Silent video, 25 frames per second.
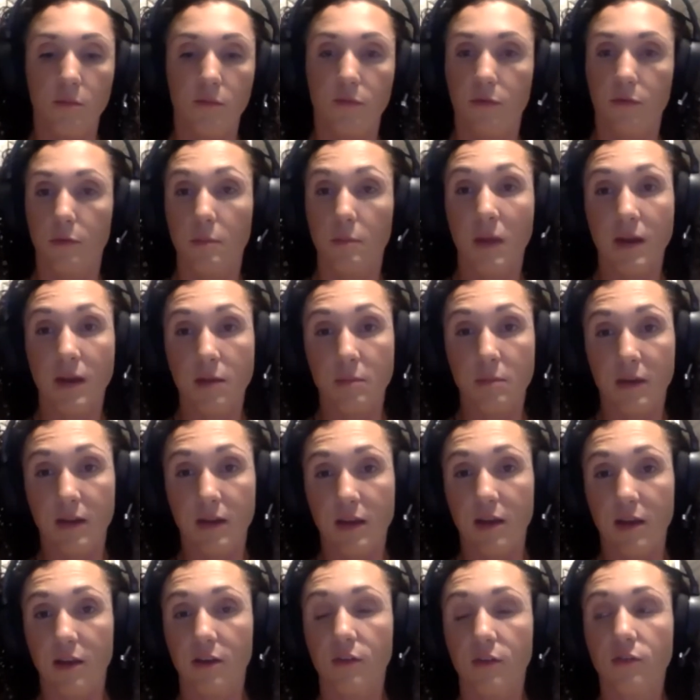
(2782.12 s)
for many, many
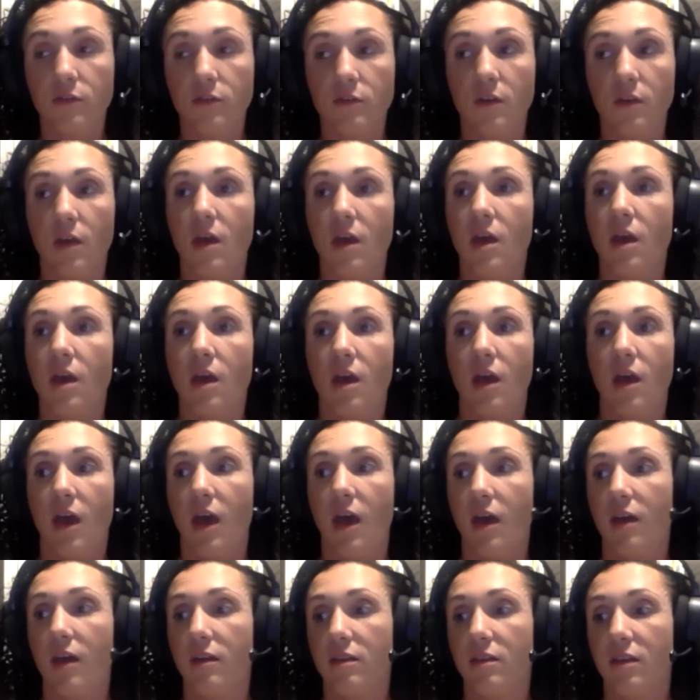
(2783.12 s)
years.
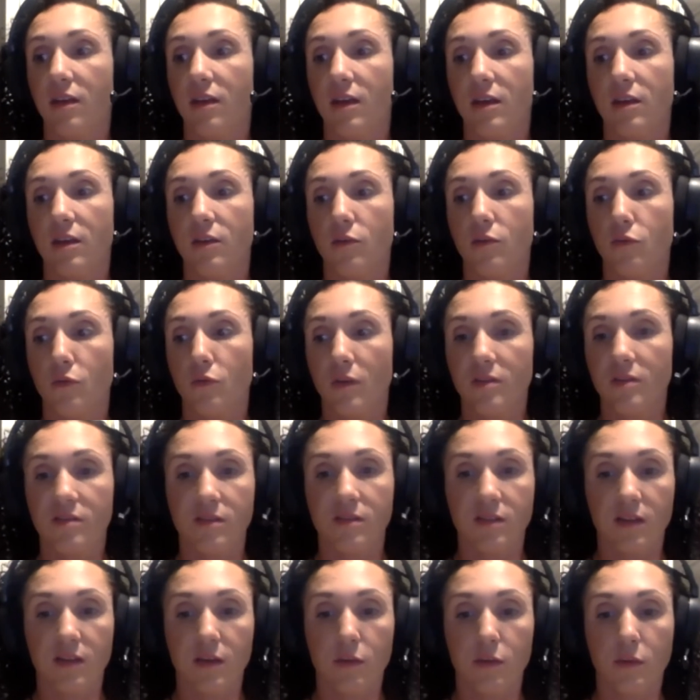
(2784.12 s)
And then
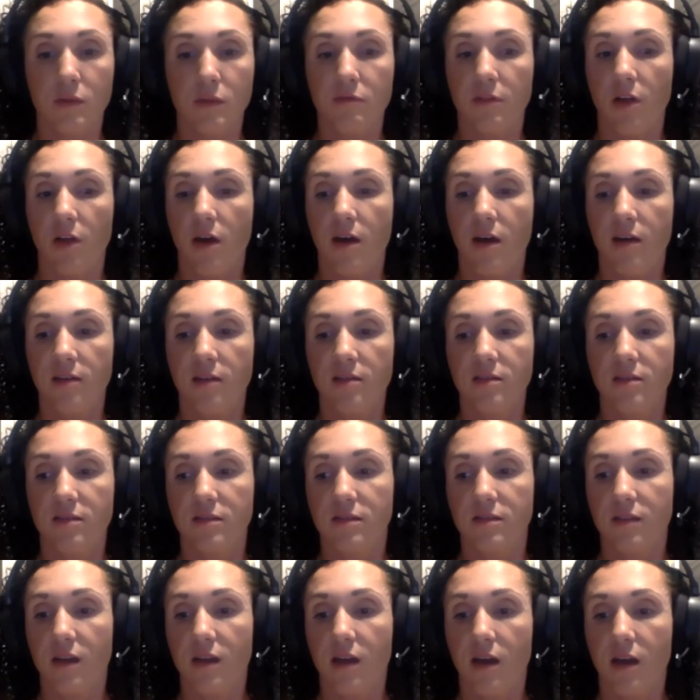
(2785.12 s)
recently we've
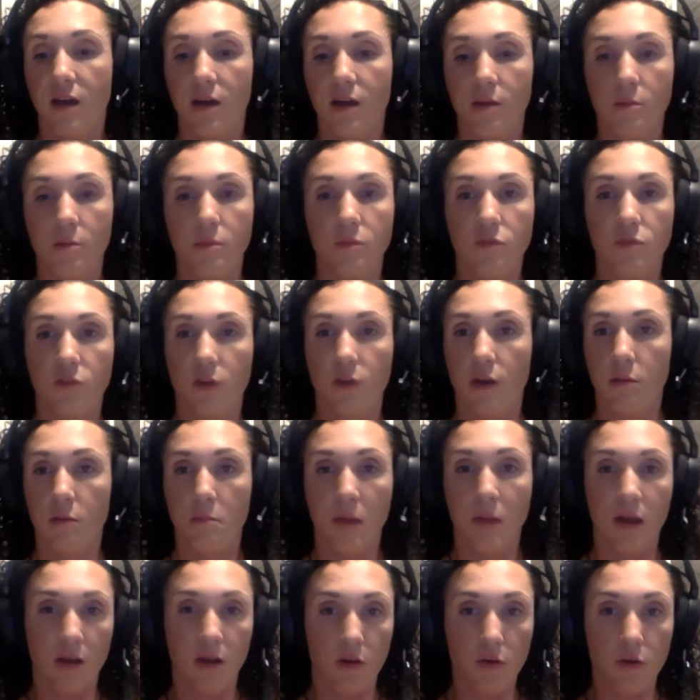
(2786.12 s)
lost John
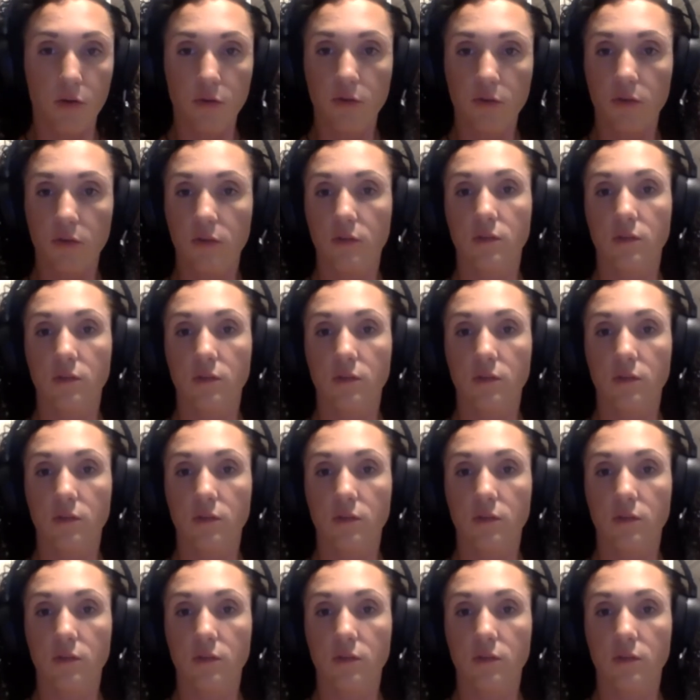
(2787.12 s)
Meadows.